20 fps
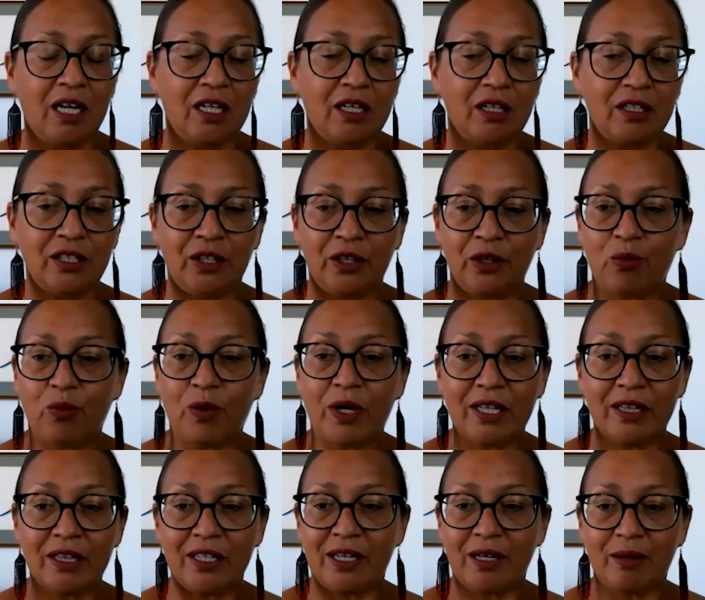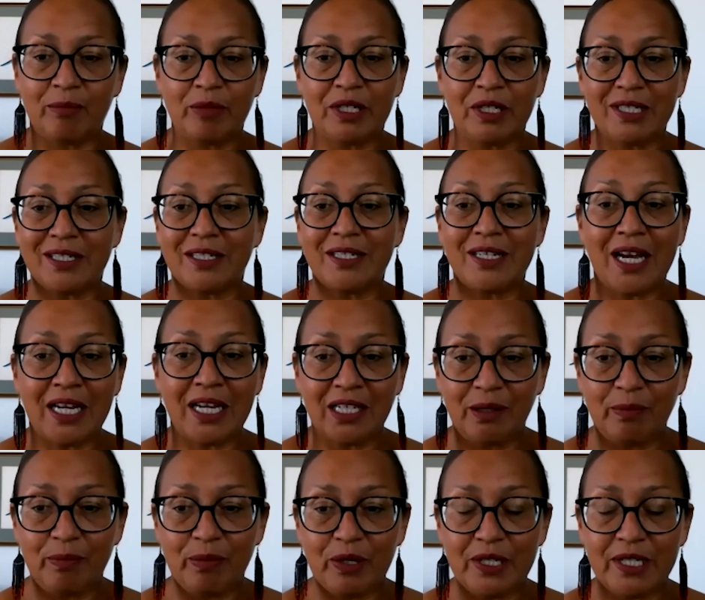One of the numbers is
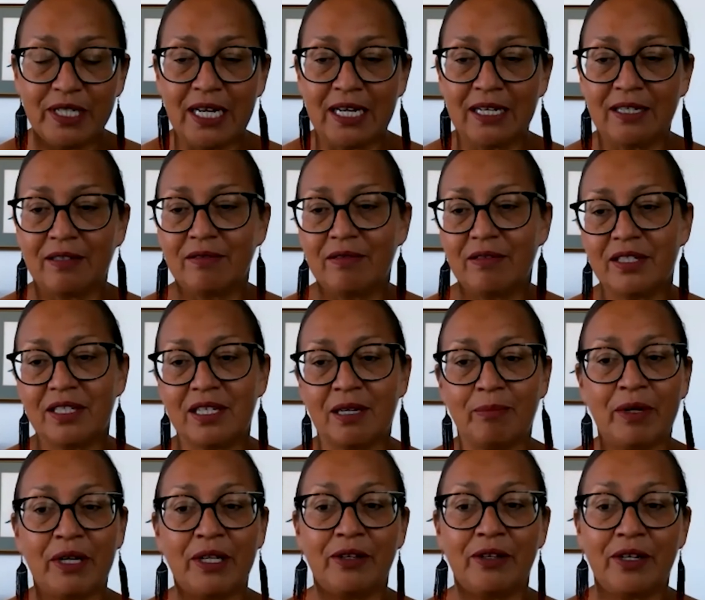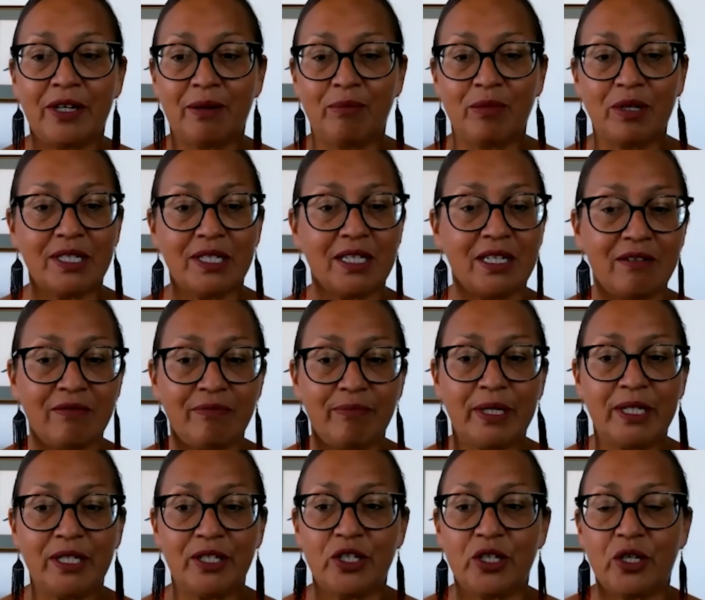90%. Some other numbers that have
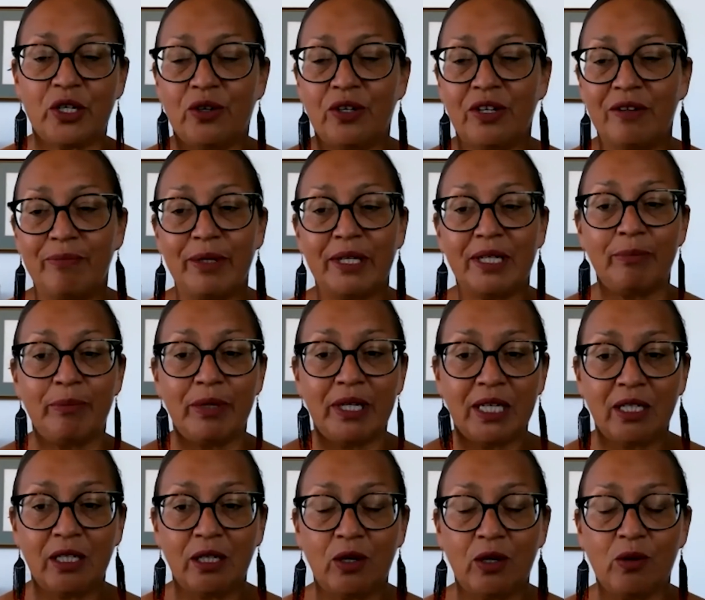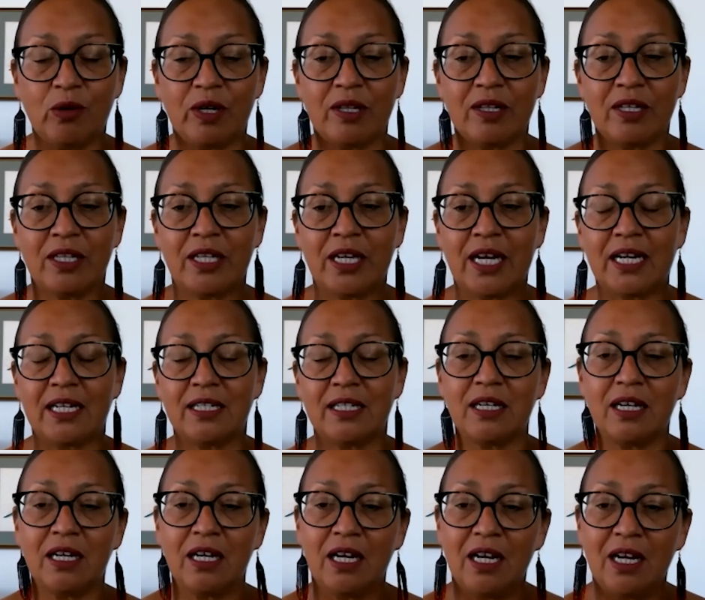been shown have been a bit lower than that.
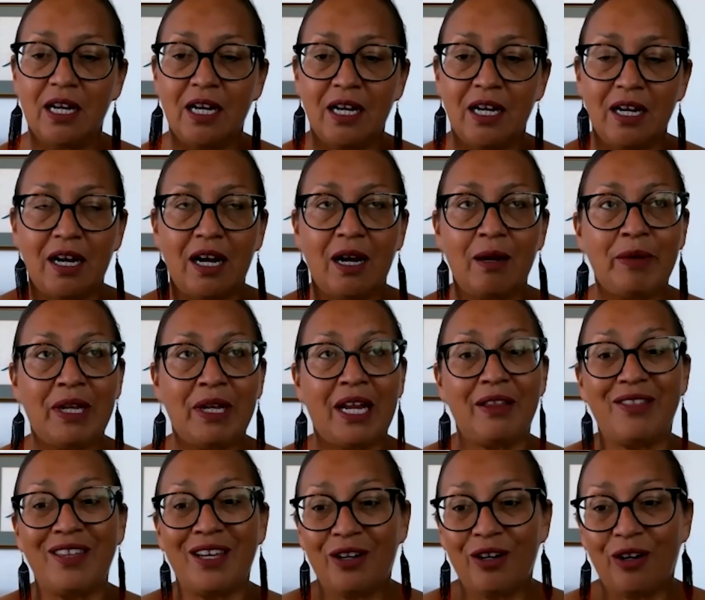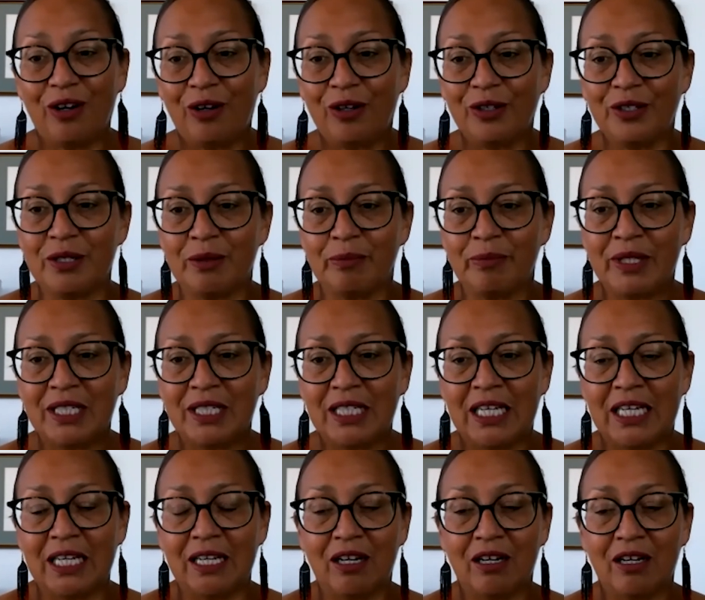I mean, I think
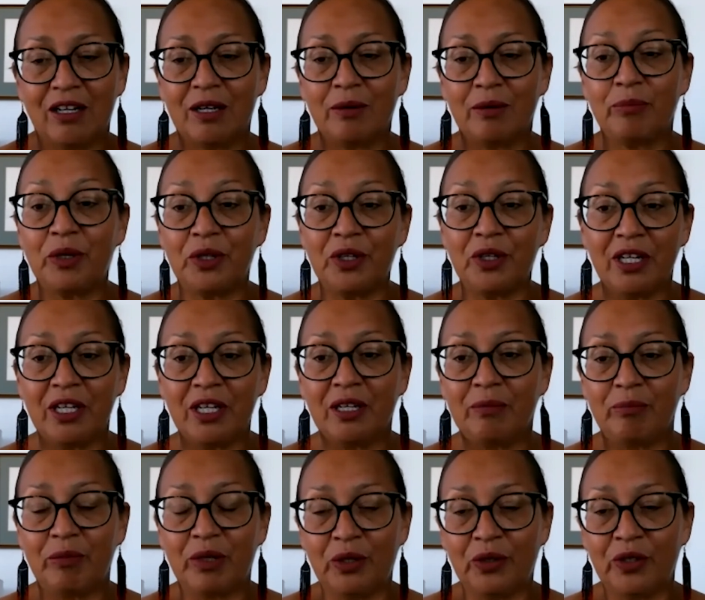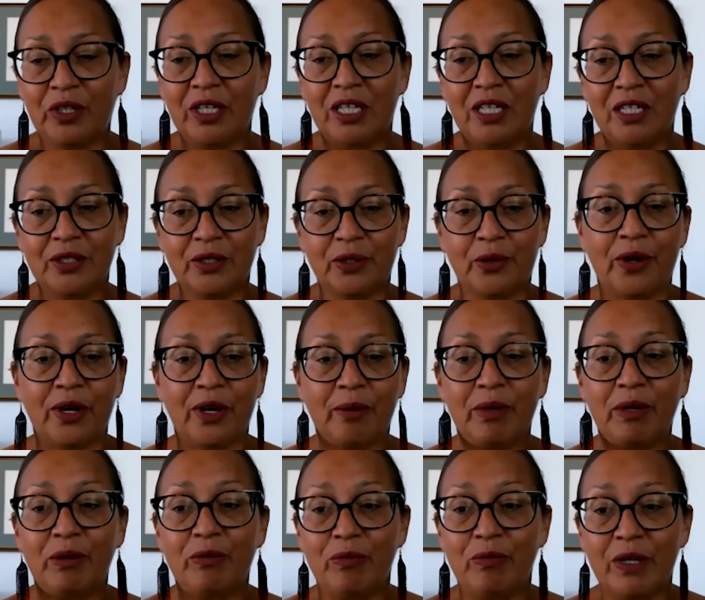ultimately community immunity is going to
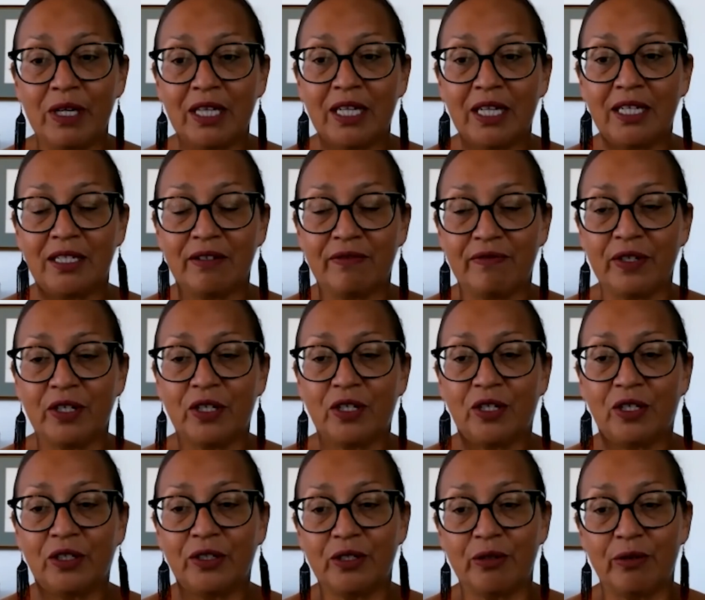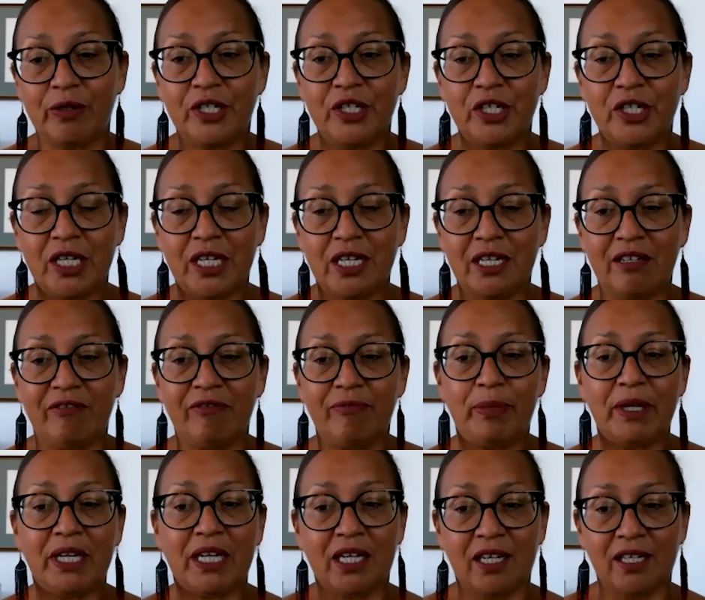be really difficult to achieve
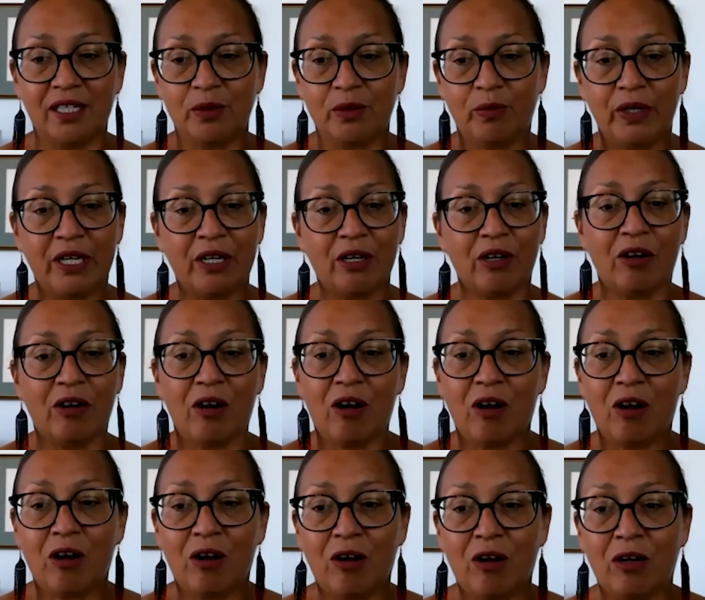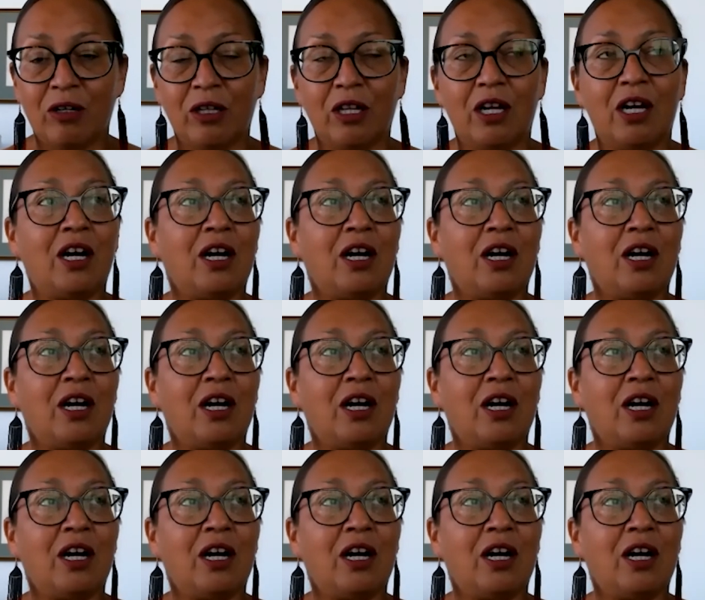because we are all